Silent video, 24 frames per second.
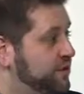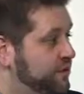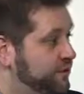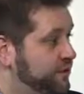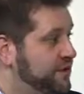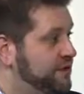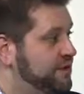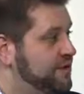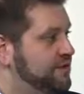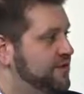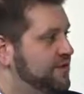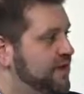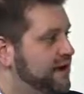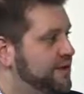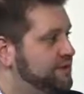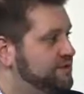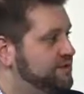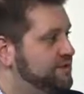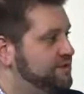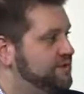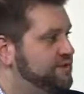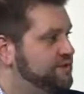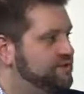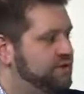who are
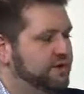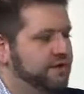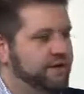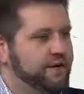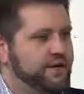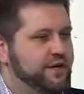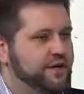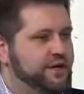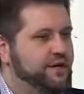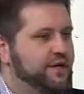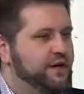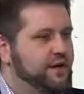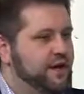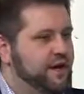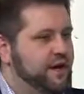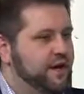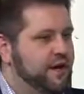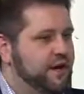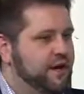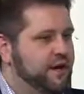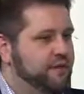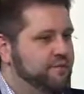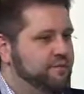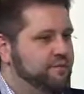constantly yeah. starting.
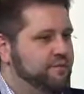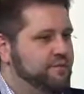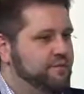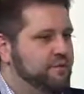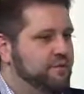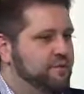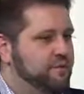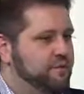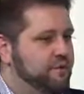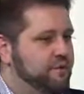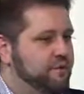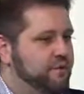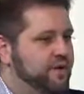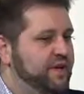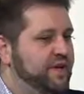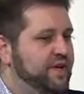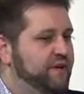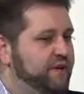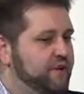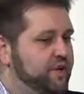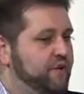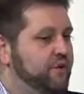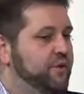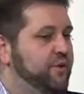Um, you know, we
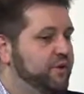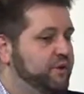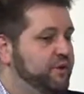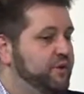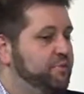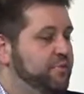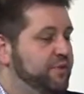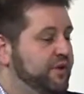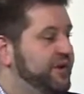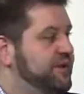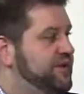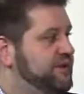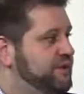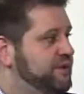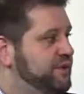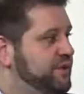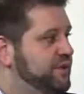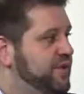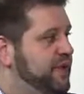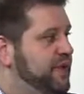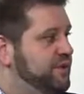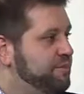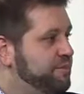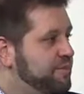have a really good place
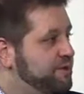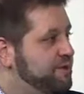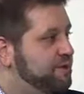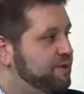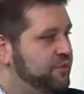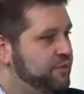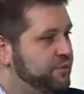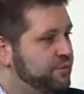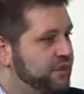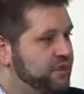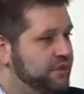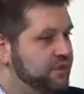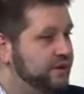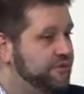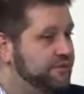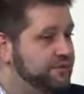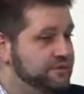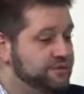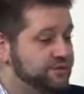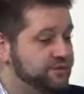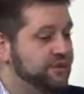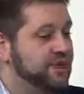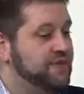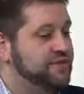with a lot of people we love
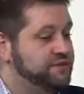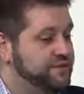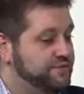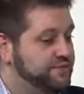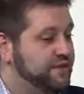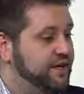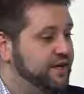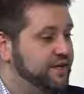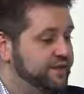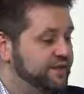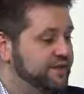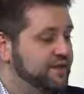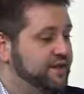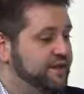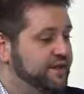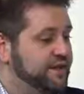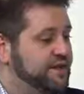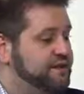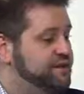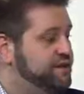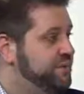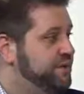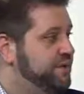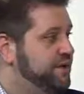and trust, and I think that
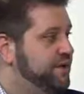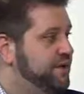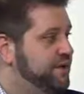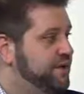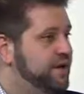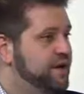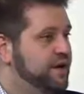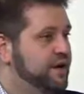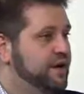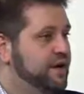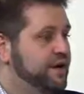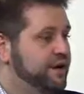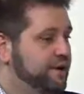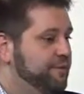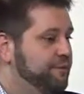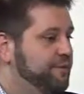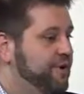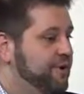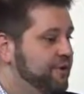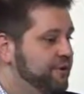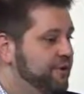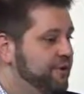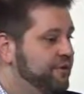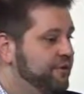that's a big
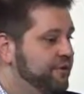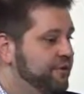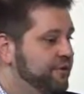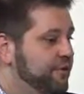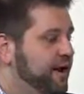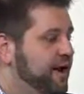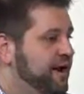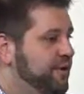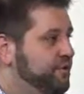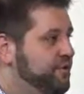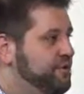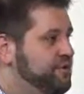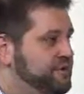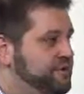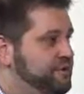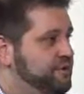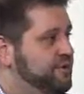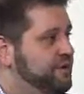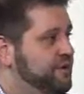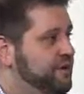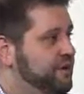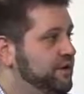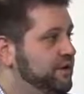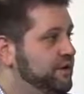component of why we're
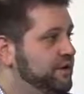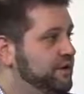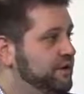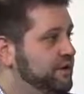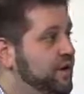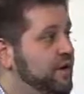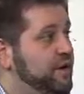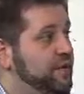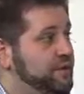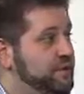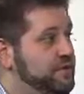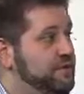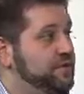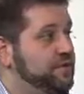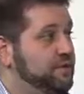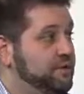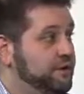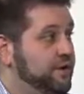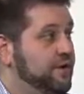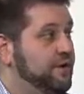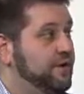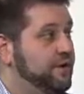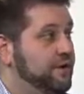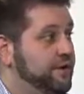still here and why we're still
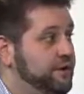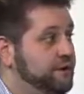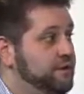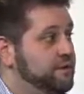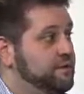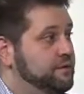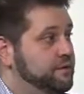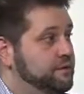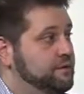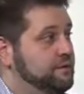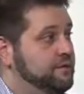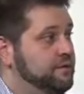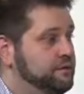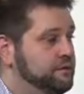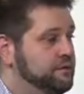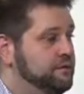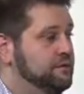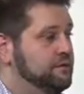growing. Yeah, how many